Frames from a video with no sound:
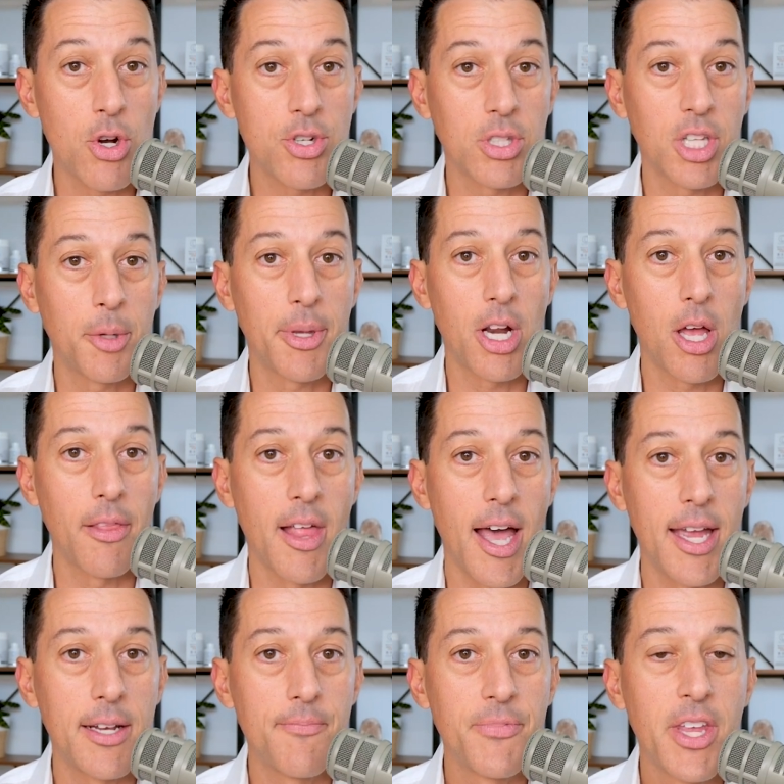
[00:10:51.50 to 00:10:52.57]
a little bit
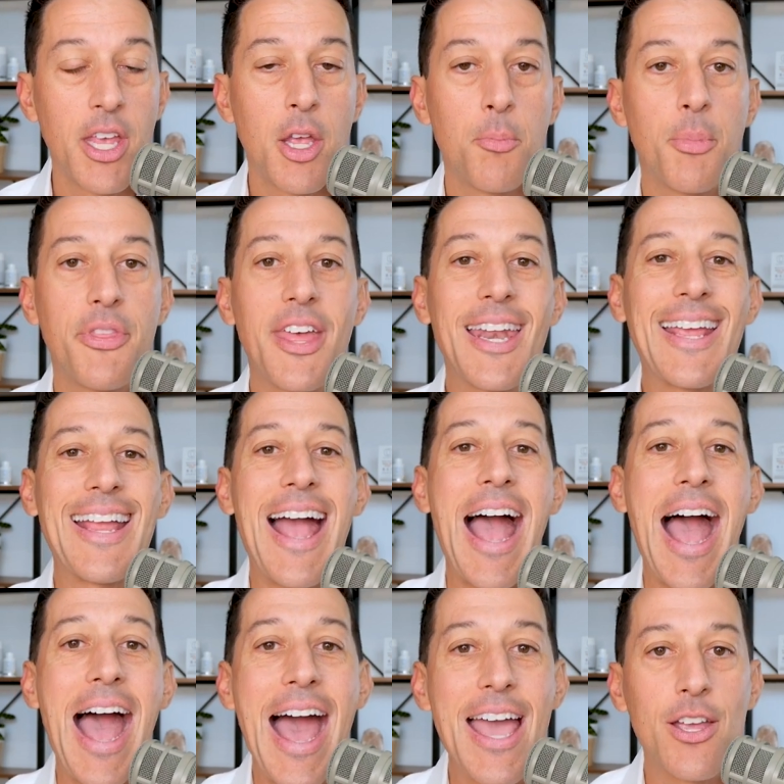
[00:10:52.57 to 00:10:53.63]
online. But then I
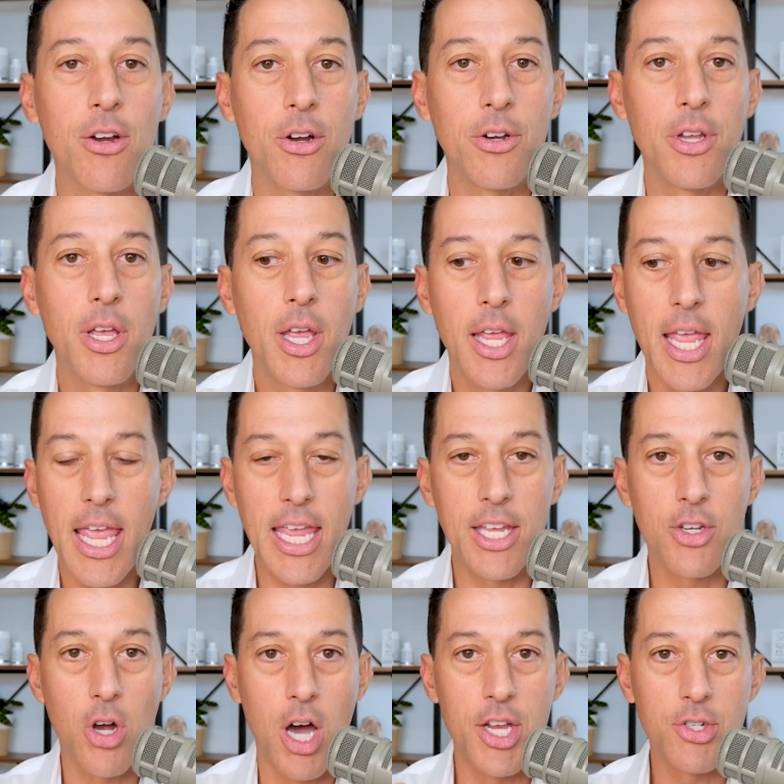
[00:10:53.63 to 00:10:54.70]
hired a
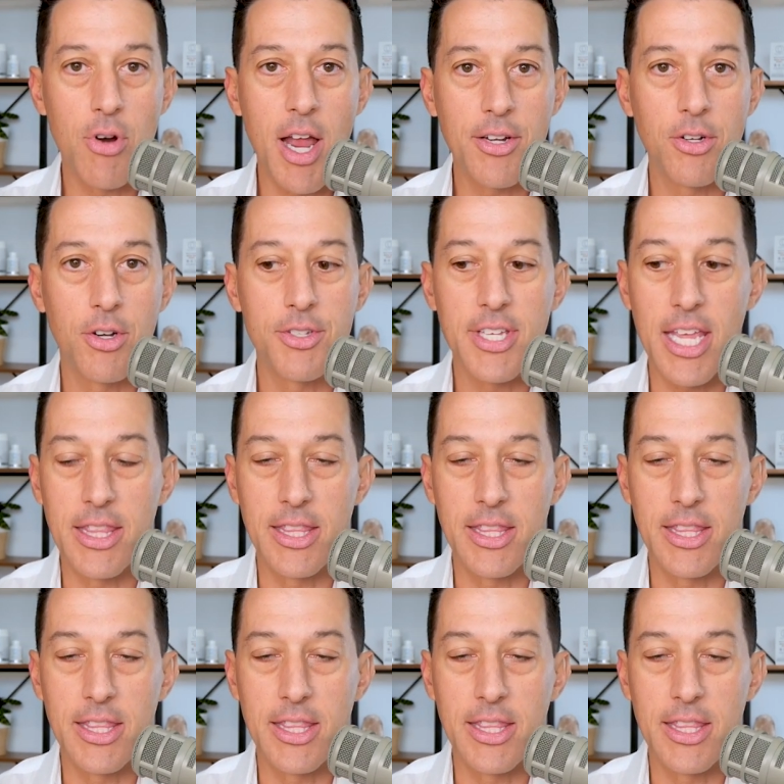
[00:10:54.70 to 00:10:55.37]
contractor to say,